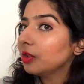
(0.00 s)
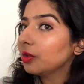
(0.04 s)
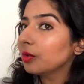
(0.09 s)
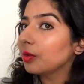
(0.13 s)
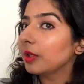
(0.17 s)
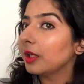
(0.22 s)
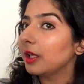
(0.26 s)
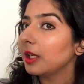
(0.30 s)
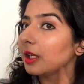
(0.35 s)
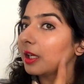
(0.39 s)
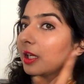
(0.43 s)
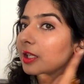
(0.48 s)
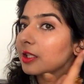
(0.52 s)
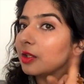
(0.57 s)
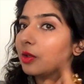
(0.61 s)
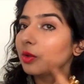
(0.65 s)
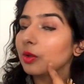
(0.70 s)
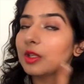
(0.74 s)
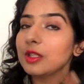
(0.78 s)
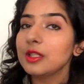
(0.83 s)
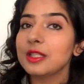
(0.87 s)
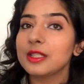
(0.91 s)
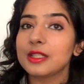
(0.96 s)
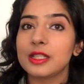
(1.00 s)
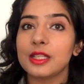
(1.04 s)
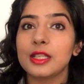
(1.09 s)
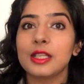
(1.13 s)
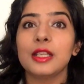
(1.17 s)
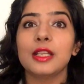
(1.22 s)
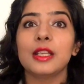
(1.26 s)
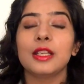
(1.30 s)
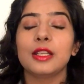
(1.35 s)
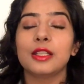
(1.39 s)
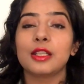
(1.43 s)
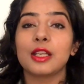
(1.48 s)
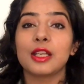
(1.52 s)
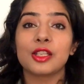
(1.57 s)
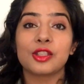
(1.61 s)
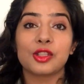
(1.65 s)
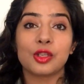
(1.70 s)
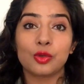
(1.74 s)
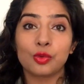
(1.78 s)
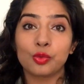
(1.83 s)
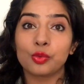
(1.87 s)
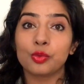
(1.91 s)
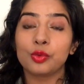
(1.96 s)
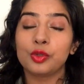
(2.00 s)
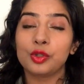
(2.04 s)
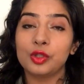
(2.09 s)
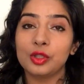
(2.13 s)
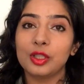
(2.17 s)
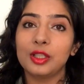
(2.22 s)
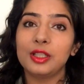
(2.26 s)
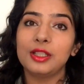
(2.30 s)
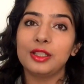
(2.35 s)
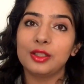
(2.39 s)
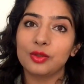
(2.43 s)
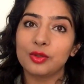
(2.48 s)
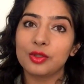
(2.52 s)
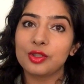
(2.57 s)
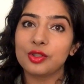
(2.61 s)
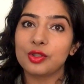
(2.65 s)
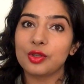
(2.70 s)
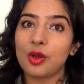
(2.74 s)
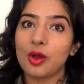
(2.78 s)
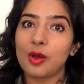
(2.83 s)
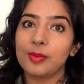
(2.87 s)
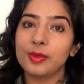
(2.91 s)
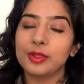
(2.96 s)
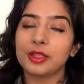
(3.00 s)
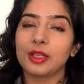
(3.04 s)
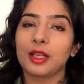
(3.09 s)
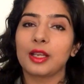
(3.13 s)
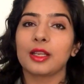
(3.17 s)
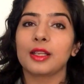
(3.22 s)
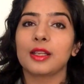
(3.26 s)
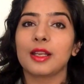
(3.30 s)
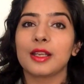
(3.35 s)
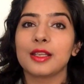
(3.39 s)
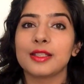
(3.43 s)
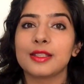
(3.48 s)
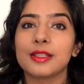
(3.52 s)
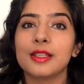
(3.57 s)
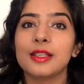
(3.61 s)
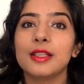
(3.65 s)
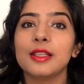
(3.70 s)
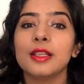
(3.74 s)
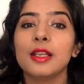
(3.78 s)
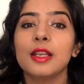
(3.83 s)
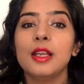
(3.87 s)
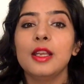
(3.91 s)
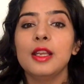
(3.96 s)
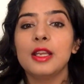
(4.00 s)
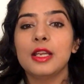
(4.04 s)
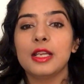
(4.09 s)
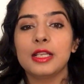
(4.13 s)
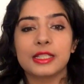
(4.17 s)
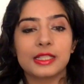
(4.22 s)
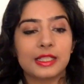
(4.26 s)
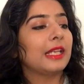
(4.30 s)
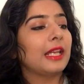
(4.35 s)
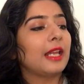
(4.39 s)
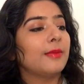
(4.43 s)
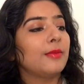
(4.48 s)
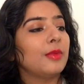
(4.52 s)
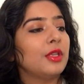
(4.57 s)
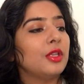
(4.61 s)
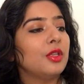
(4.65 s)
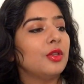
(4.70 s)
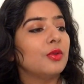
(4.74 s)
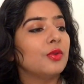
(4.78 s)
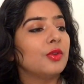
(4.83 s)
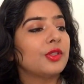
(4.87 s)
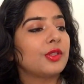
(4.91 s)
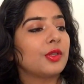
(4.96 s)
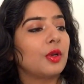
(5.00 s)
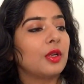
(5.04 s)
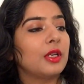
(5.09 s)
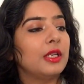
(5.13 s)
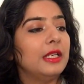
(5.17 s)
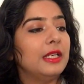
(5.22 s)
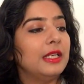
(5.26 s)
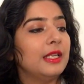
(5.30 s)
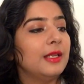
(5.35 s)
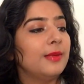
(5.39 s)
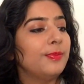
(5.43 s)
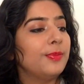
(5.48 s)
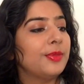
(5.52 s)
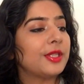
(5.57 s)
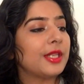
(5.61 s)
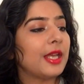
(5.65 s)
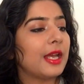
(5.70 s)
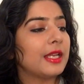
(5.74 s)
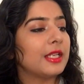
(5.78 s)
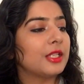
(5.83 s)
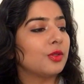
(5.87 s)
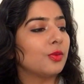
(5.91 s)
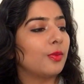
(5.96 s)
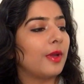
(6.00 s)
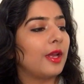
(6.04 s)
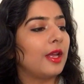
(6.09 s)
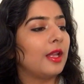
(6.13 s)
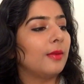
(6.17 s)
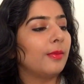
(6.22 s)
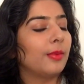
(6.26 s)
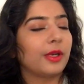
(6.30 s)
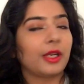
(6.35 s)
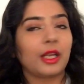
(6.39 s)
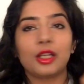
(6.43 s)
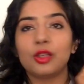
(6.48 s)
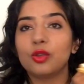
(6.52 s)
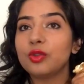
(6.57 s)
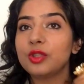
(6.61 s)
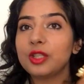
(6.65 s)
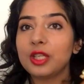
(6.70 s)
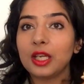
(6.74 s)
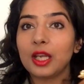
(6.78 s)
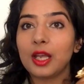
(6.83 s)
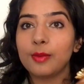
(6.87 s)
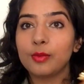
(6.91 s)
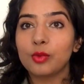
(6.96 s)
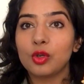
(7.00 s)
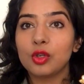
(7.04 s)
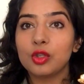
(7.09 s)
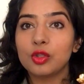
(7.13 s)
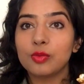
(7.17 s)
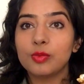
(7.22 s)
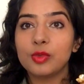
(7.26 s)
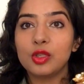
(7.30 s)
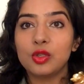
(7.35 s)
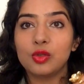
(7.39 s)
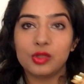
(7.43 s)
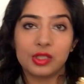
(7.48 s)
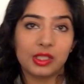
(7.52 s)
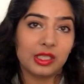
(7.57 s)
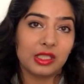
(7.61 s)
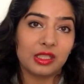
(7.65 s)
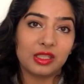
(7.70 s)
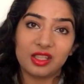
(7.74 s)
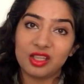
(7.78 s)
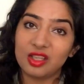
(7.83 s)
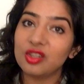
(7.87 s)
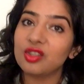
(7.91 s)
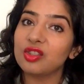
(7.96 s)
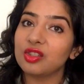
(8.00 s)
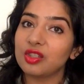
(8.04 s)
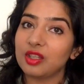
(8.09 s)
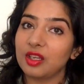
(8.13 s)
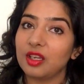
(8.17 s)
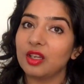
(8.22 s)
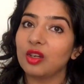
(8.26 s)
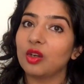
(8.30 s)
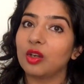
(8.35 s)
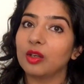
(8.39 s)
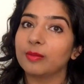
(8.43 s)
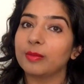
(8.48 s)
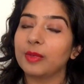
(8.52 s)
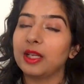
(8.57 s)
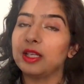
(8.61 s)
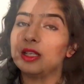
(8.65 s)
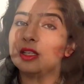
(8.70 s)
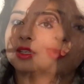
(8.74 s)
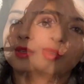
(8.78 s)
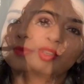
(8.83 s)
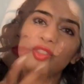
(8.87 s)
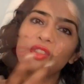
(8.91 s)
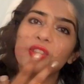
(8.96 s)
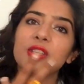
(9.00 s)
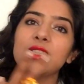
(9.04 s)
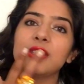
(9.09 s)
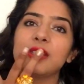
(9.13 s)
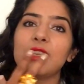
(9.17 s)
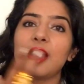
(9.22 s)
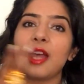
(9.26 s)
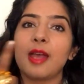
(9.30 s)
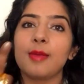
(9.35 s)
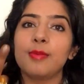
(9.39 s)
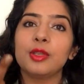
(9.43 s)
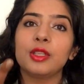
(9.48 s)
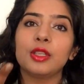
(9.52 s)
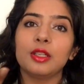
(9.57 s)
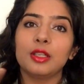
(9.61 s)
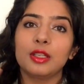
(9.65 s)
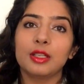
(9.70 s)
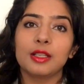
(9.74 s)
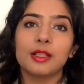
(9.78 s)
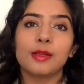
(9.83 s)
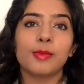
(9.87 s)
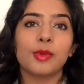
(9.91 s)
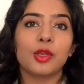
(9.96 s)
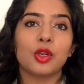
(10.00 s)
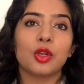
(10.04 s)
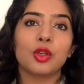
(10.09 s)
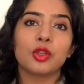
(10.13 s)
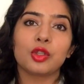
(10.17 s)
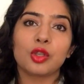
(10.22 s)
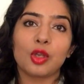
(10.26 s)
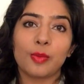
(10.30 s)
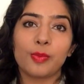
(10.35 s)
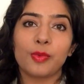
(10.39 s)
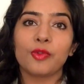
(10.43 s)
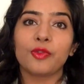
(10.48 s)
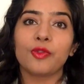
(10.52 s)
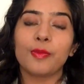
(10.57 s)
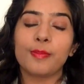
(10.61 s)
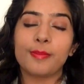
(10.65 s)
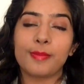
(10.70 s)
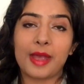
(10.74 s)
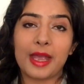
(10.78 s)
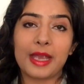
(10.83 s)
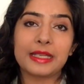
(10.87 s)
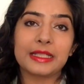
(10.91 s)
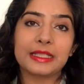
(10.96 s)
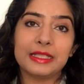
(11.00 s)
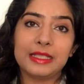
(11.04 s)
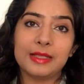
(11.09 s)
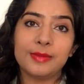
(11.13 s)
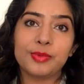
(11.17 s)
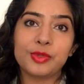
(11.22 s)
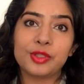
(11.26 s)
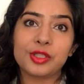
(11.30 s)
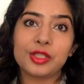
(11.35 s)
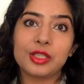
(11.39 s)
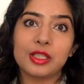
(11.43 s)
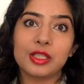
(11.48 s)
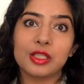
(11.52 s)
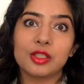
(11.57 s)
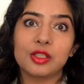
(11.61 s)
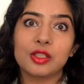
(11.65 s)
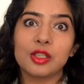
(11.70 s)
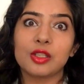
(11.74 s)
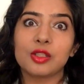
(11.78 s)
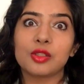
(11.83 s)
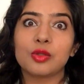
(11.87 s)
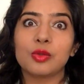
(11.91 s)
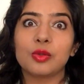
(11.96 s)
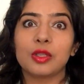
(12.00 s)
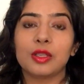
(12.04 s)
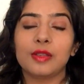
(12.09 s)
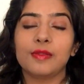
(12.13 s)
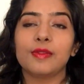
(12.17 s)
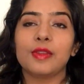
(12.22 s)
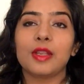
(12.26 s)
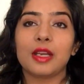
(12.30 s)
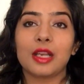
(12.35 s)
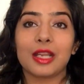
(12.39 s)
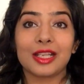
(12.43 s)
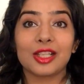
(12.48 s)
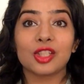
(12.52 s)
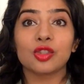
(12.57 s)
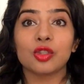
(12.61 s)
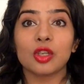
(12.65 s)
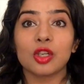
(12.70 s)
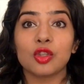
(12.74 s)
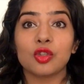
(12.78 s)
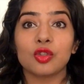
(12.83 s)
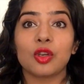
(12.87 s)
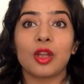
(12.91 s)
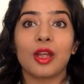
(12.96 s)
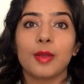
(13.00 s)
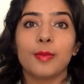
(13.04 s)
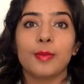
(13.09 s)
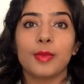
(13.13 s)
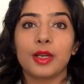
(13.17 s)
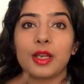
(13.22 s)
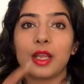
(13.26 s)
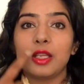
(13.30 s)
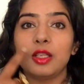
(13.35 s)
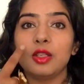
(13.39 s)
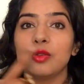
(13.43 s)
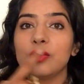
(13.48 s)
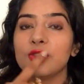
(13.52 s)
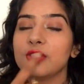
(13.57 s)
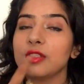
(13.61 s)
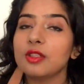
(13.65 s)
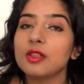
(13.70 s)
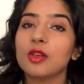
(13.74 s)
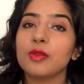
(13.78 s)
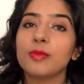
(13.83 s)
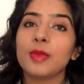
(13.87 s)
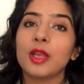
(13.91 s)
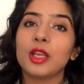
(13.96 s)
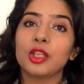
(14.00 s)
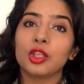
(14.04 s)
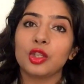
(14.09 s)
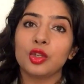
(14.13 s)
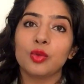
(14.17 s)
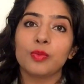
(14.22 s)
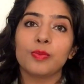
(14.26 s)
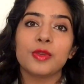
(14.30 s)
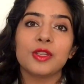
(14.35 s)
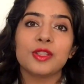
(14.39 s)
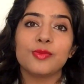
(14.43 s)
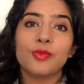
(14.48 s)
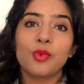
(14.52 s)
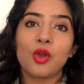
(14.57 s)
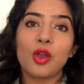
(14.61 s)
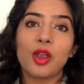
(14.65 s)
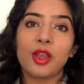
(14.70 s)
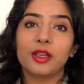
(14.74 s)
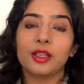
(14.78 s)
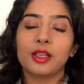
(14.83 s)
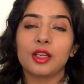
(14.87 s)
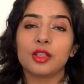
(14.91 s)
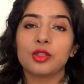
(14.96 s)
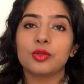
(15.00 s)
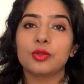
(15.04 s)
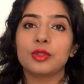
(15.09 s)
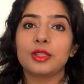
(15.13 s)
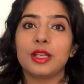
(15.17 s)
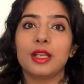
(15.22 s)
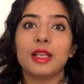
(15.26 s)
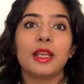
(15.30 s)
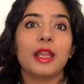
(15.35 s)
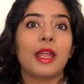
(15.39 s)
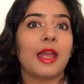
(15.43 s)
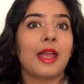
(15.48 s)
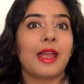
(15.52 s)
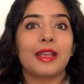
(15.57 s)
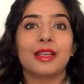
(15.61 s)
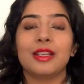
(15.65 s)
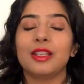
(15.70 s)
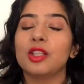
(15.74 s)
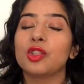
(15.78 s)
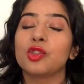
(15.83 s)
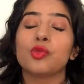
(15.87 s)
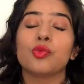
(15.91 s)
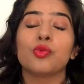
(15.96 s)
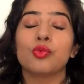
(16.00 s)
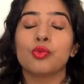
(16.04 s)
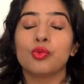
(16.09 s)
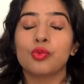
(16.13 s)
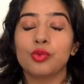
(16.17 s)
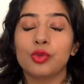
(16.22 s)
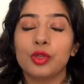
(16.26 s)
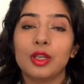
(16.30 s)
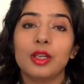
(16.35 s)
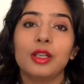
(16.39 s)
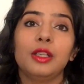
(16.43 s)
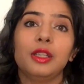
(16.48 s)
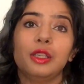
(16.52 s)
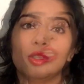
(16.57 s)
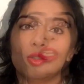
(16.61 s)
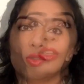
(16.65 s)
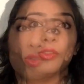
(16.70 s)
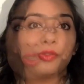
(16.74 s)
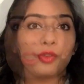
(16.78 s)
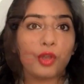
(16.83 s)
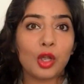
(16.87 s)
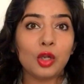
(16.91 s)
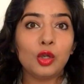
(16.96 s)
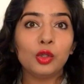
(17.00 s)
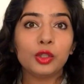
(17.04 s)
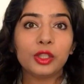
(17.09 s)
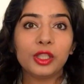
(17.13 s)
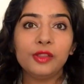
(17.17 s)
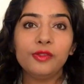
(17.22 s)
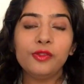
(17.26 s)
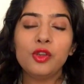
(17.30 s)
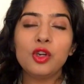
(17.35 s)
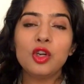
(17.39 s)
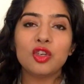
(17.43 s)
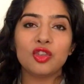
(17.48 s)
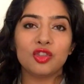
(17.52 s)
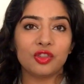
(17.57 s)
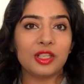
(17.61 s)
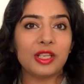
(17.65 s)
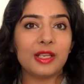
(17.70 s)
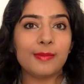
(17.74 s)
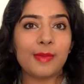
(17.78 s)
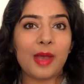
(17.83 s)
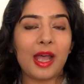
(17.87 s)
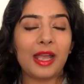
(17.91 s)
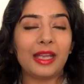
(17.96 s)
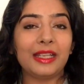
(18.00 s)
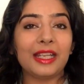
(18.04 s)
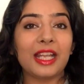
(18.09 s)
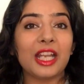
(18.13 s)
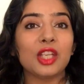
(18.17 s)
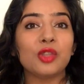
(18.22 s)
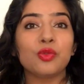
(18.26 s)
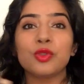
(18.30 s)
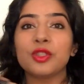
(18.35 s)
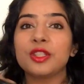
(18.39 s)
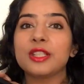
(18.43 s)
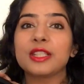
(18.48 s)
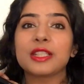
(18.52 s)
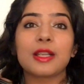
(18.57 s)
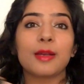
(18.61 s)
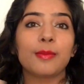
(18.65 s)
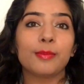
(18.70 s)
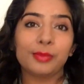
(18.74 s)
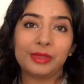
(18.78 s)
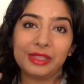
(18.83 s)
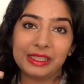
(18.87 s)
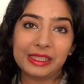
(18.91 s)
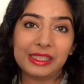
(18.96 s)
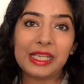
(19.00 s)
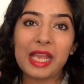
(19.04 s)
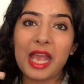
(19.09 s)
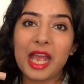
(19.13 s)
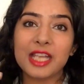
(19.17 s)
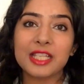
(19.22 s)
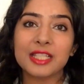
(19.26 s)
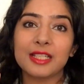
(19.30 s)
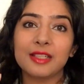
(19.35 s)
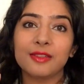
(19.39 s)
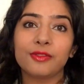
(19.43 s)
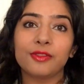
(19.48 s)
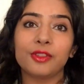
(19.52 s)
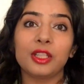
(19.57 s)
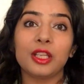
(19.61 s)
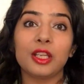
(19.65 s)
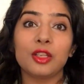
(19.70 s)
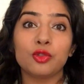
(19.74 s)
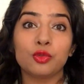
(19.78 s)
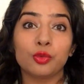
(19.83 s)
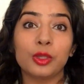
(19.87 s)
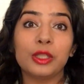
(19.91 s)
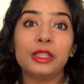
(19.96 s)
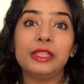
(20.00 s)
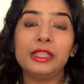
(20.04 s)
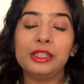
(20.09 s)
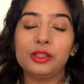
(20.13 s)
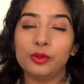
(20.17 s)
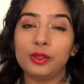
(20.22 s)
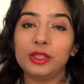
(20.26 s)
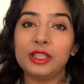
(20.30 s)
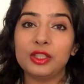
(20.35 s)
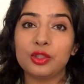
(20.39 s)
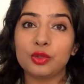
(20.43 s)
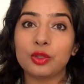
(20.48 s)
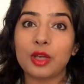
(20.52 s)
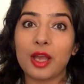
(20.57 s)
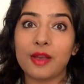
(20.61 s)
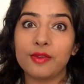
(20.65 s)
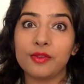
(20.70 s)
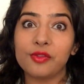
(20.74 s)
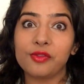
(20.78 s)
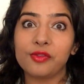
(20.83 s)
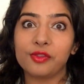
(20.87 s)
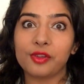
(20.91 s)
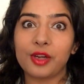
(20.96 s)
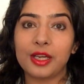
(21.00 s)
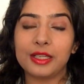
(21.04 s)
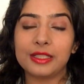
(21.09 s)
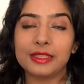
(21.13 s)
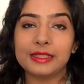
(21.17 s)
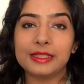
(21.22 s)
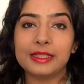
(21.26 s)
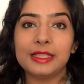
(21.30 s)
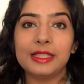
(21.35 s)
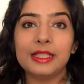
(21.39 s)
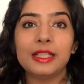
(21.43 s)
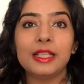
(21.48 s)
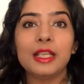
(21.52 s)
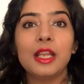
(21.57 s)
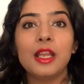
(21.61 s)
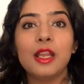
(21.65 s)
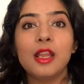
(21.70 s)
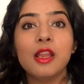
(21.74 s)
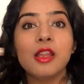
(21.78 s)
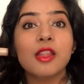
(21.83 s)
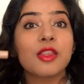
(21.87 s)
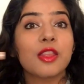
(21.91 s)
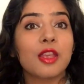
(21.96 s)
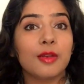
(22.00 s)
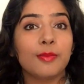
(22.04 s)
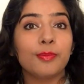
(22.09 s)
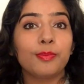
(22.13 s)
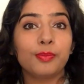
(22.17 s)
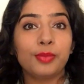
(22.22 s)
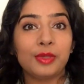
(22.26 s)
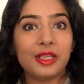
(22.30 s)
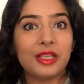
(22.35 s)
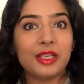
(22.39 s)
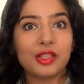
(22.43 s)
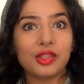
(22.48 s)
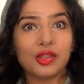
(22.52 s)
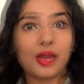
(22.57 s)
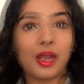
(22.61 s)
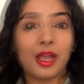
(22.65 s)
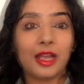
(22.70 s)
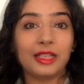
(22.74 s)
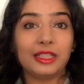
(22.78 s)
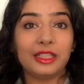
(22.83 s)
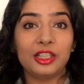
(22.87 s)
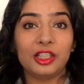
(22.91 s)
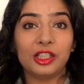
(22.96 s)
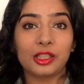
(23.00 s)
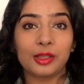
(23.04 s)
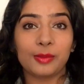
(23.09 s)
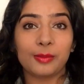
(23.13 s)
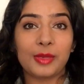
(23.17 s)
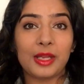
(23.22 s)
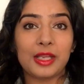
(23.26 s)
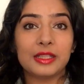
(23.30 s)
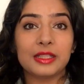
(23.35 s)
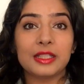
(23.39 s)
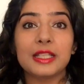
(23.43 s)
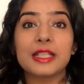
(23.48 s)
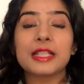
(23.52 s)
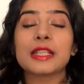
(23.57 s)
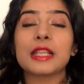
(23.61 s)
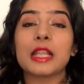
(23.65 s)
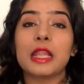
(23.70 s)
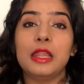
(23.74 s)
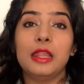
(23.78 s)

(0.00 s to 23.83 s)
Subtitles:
it today and as you can see, it does a really good job in highlighting. It can be used on lips as well, but I don't think I'm going to be using this shade on my lips. Maybe just dab it a little bit on top of a matte lipstick just to give that extra shine. But I used it on my Cupid's bow area today and it's really good. If you're looking for a cream highlight which is completely hassle-free and really, really travel-friendly, then please highly recommend this.